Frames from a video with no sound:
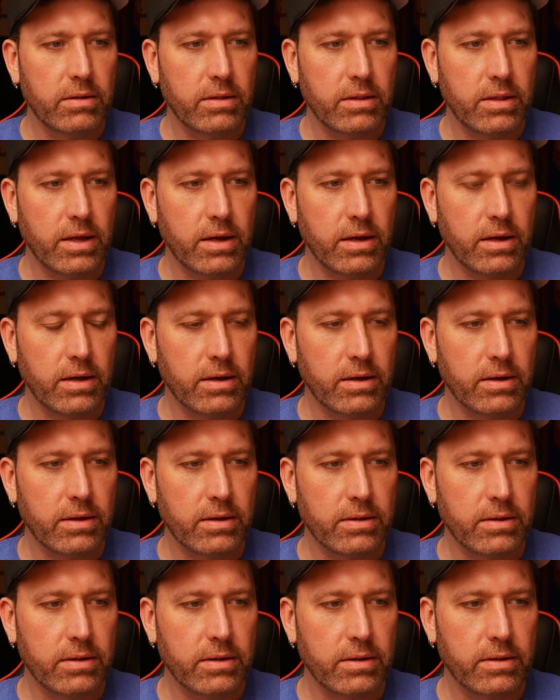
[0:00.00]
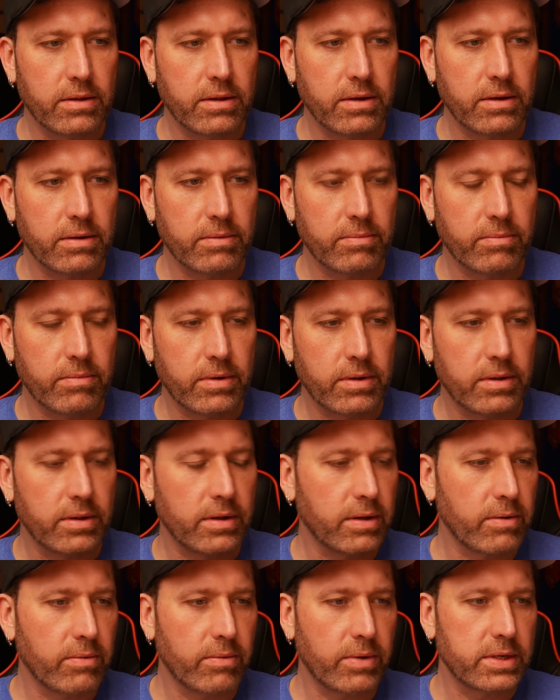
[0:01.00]
the
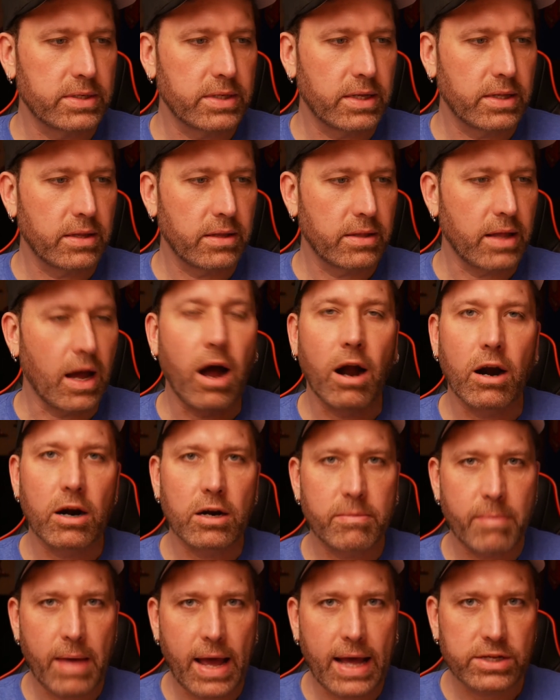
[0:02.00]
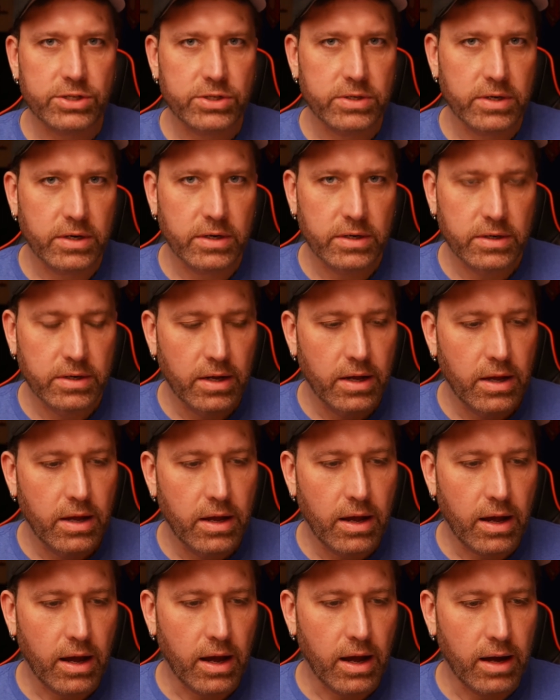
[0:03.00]
what is it, the Hard Master,
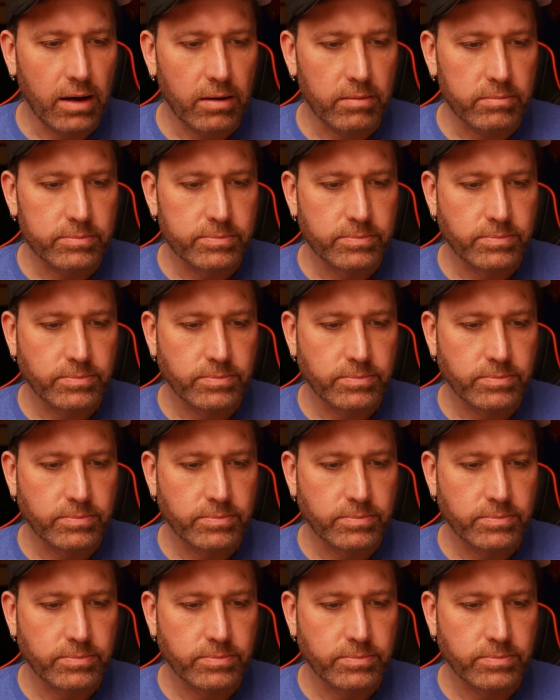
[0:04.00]
that